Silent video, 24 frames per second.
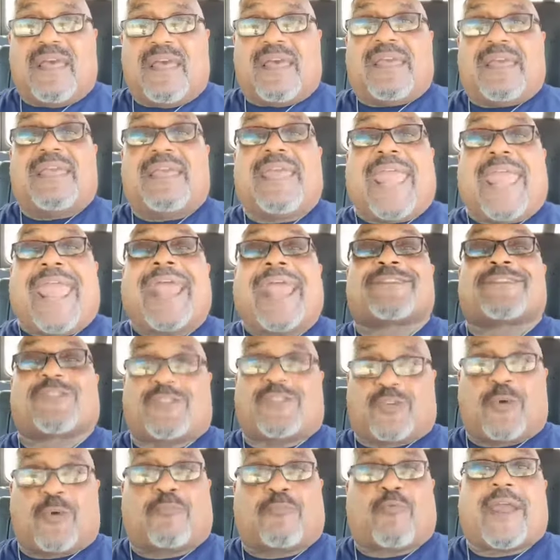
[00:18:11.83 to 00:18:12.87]
He answered
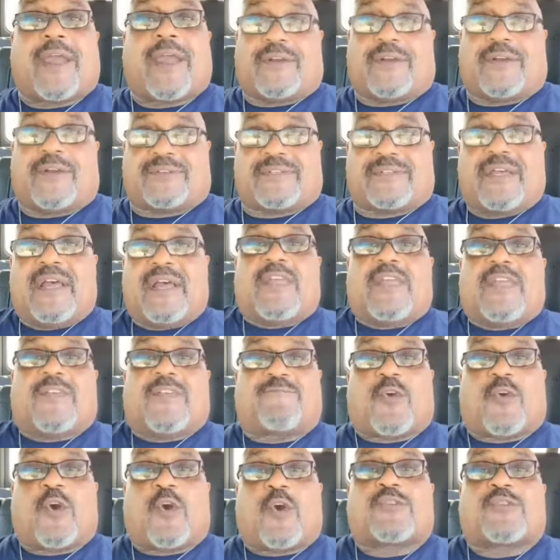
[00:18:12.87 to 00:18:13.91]
two prayers. The
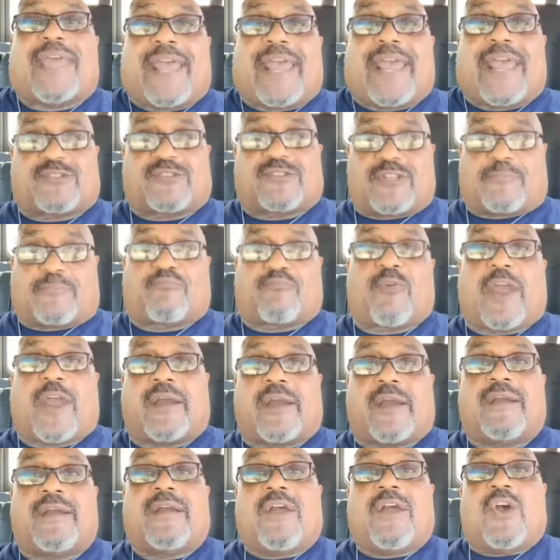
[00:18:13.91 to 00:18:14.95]
first answer to
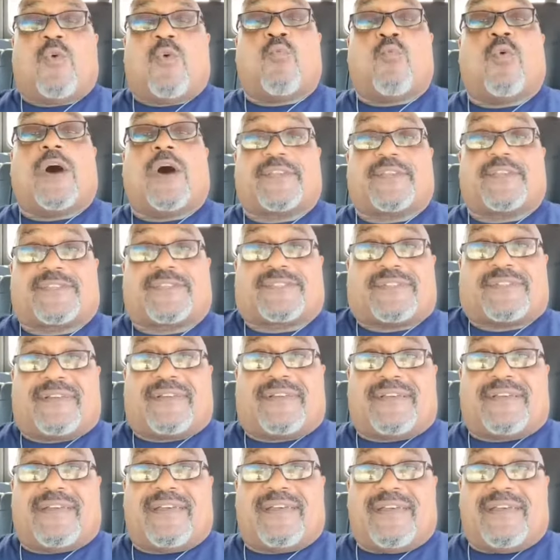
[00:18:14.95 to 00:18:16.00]
prayer was,
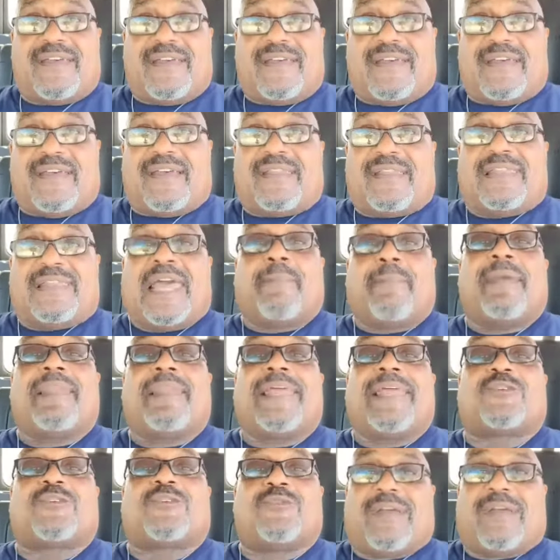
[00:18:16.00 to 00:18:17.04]
let
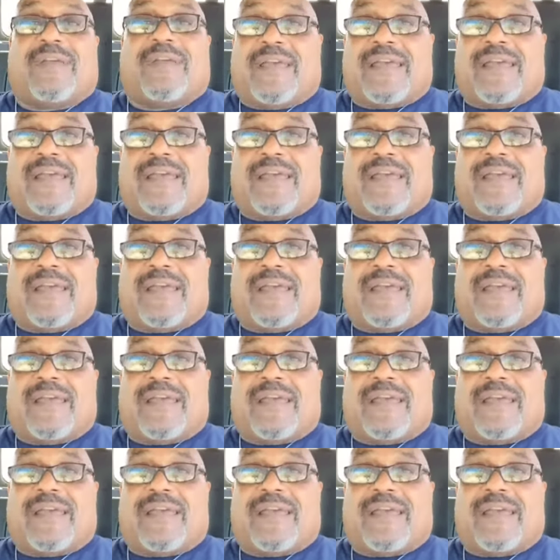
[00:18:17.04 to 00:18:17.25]
me